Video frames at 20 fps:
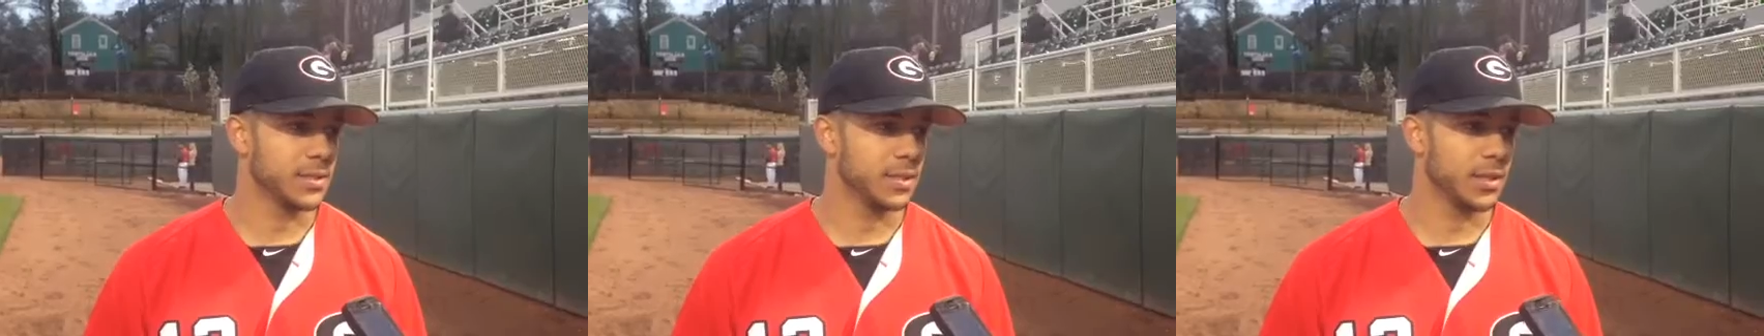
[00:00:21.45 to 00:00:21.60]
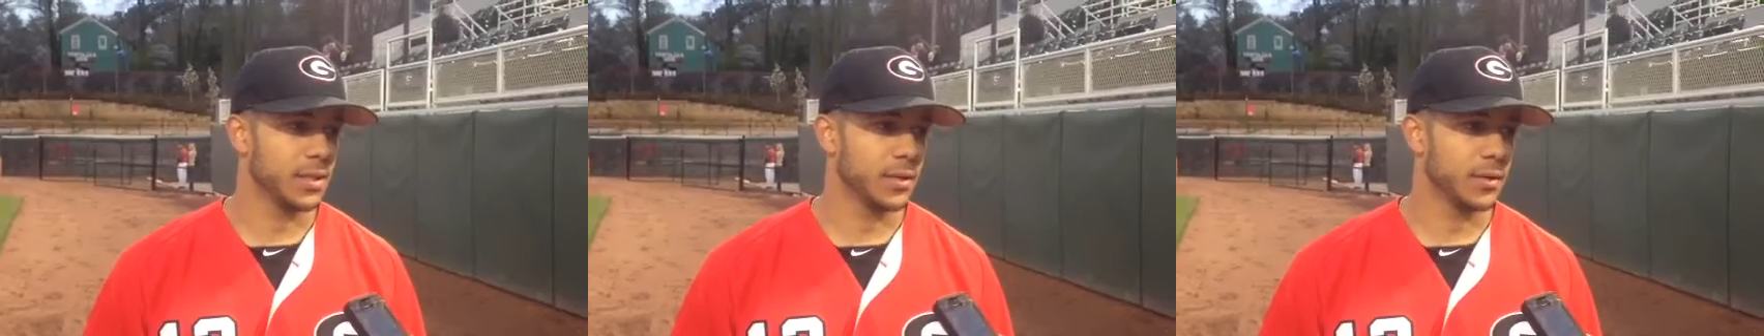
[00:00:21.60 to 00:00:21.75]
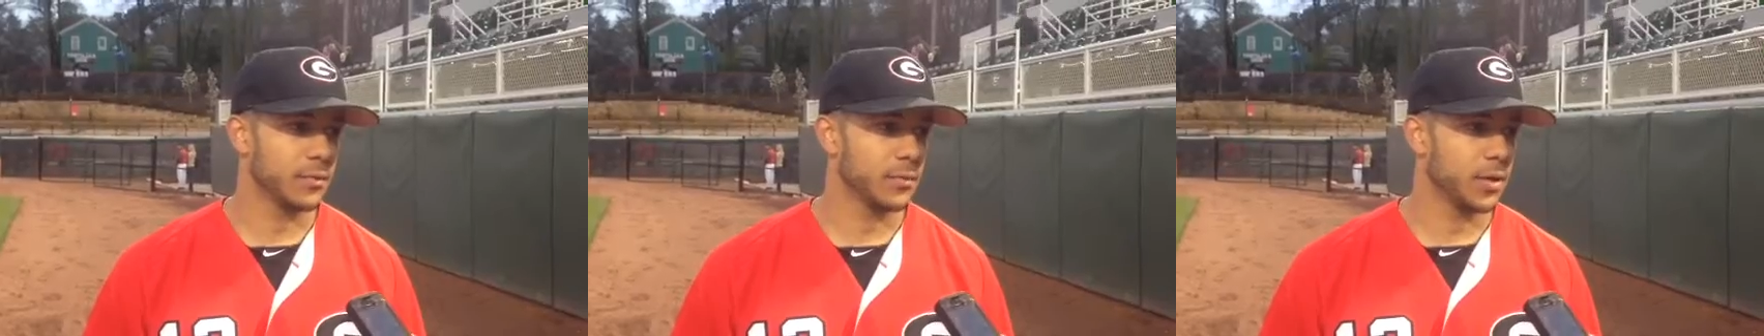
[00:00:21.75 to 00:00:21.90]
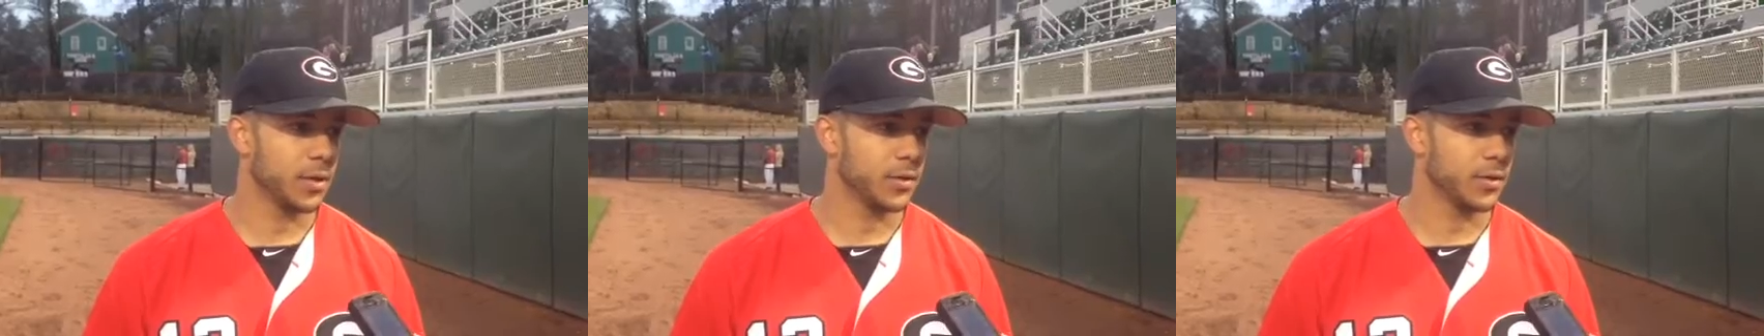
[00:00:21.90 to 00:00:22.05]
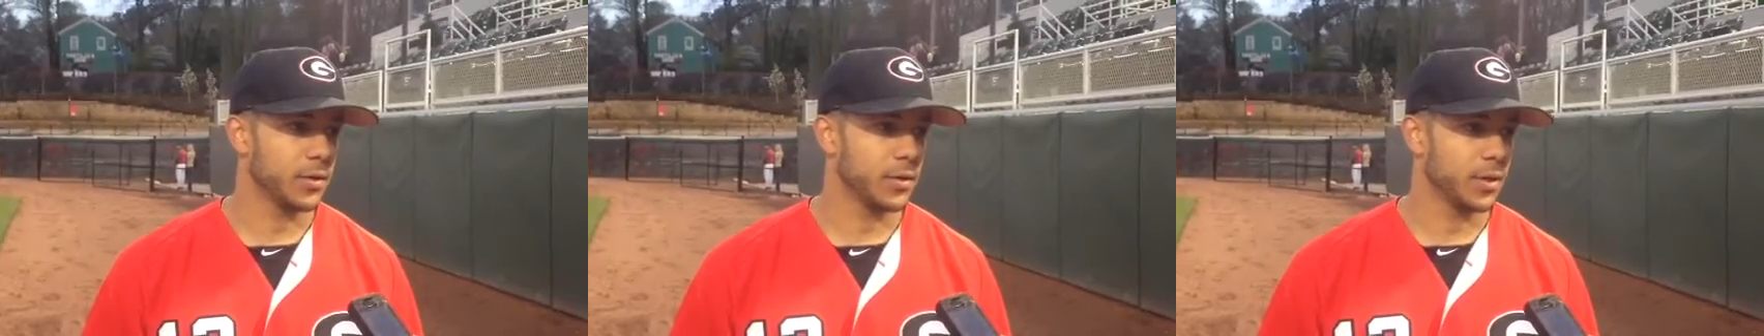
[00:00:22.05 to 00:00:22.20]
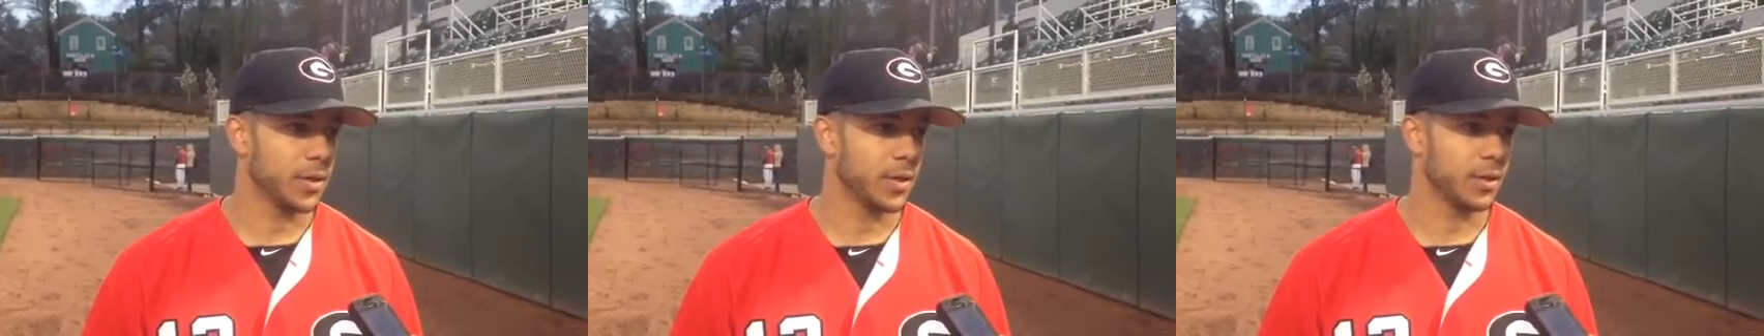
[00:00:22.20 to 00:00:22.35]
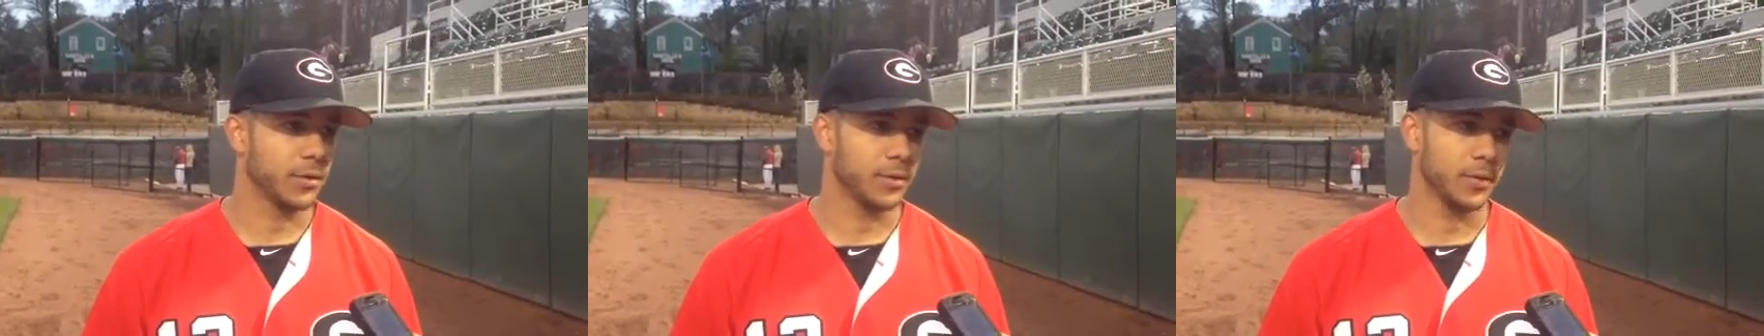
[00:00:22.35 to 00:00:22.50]
Any win you can
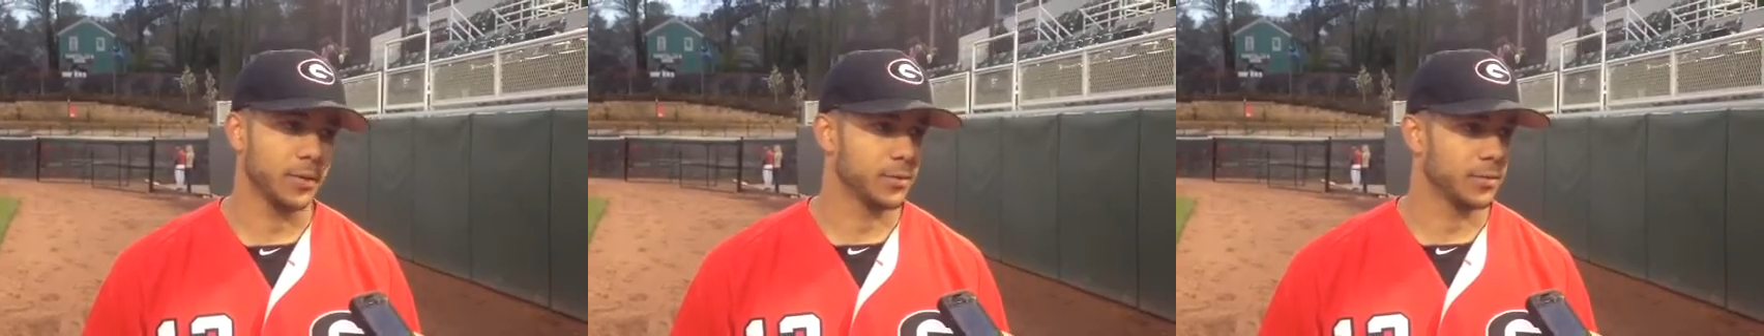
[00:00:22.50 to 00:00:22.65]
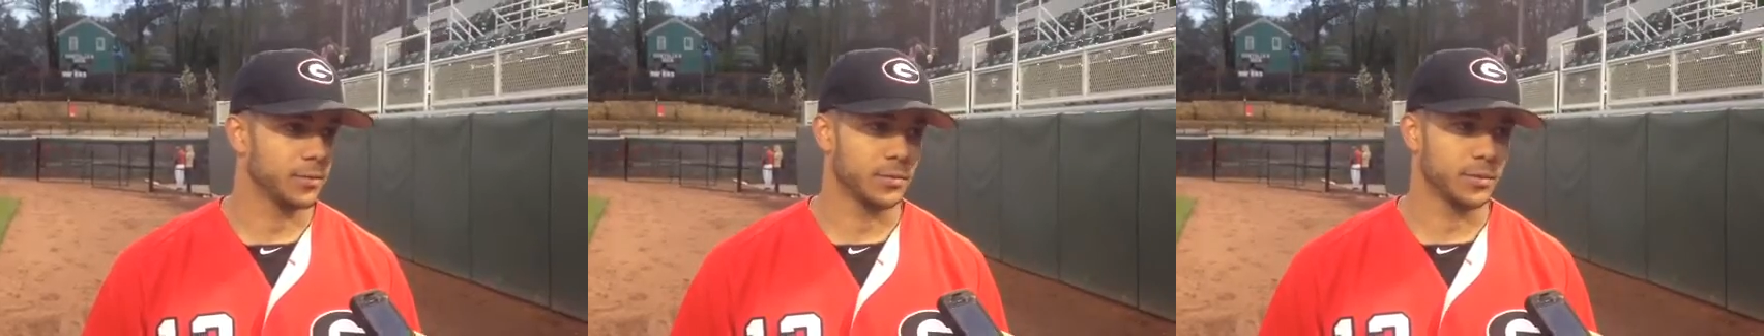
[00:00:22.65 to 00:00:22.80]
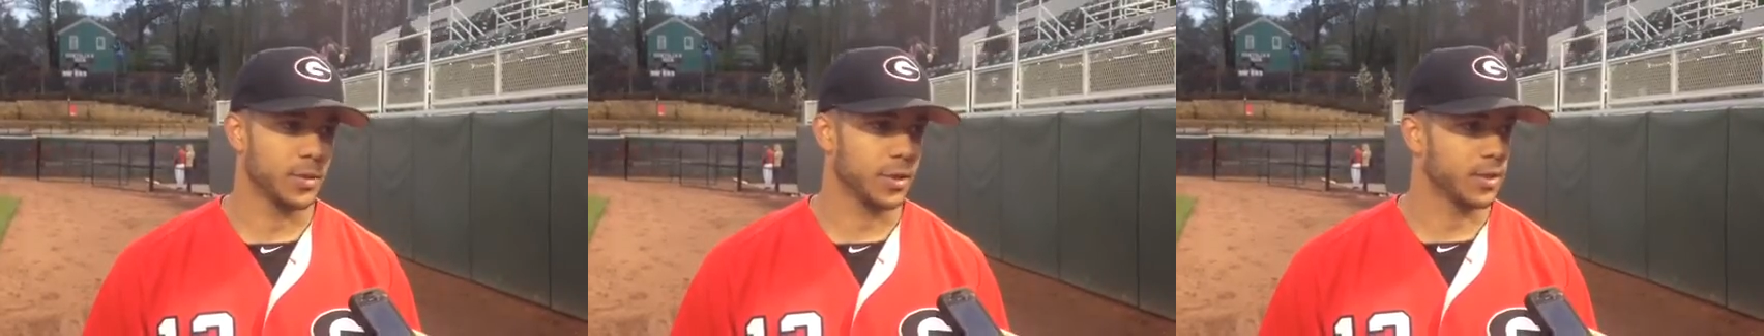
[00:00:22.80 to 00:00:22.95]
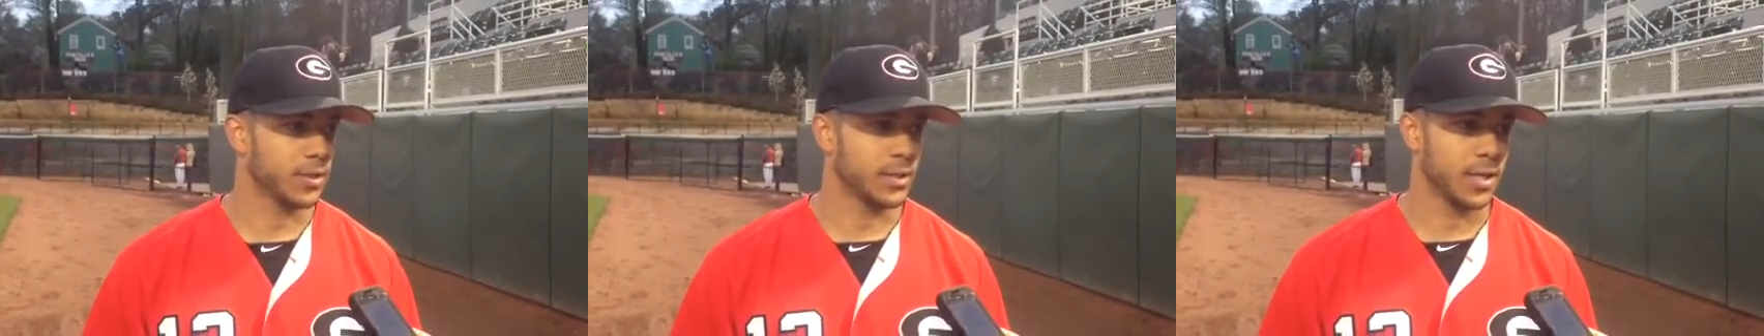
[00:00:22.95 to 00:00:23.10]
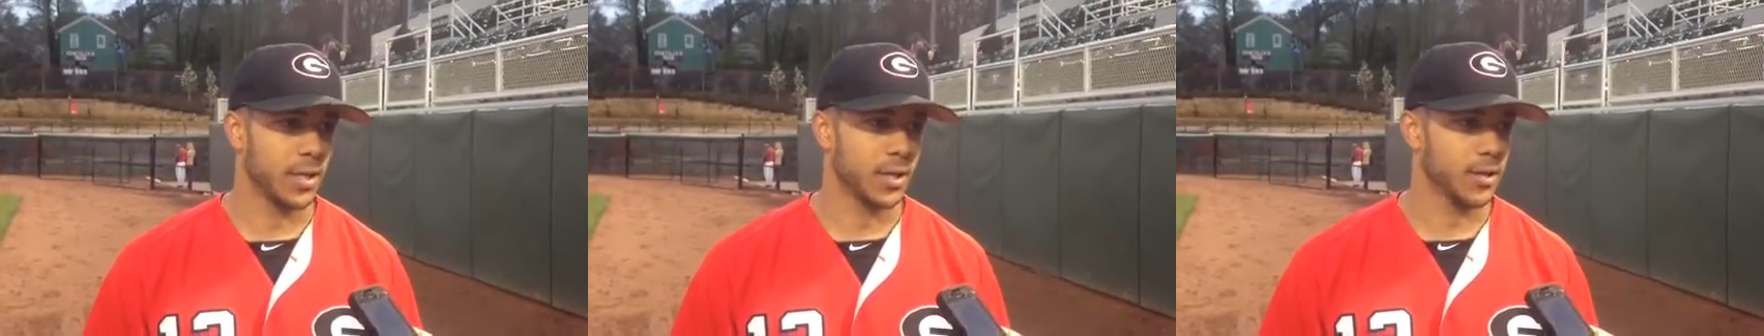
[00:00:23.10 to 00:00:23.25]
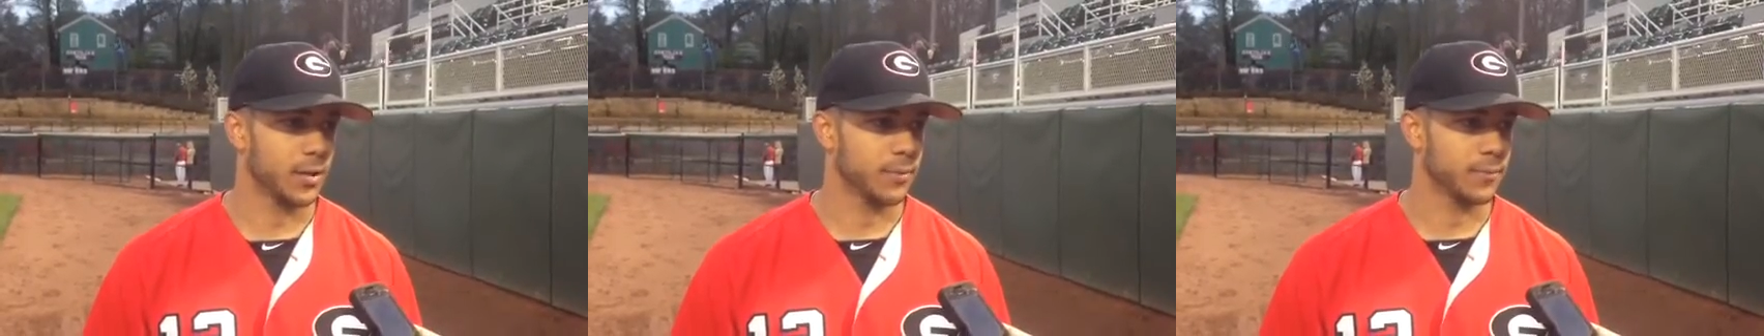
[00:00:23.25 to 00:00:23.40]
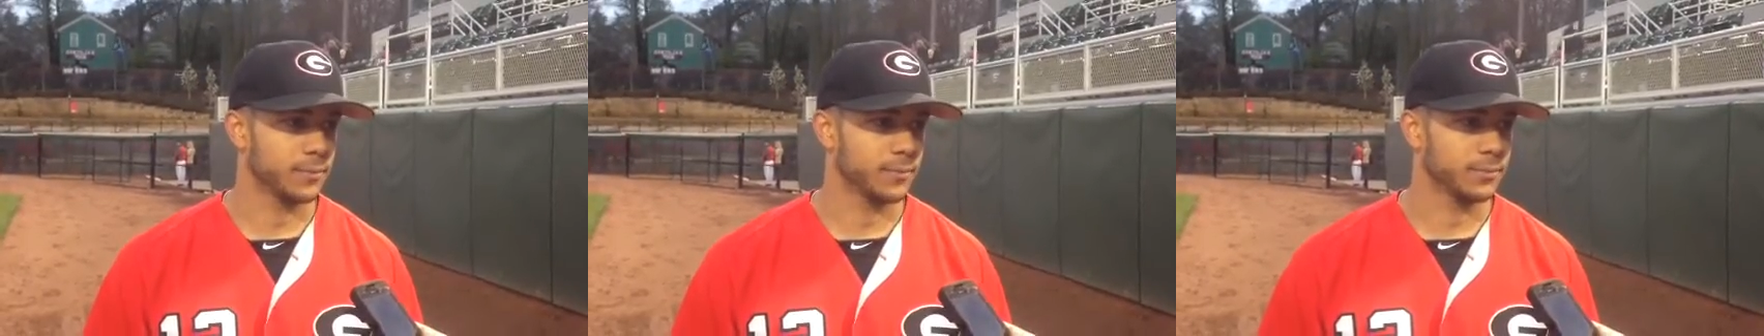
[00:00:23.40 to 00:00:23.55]
get, try to take
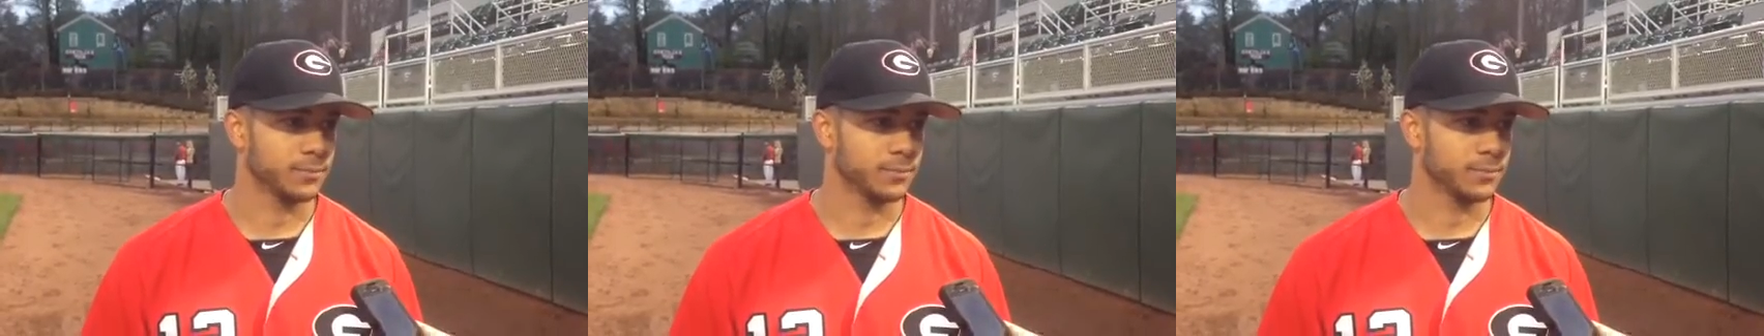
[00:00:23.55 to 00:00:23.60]
it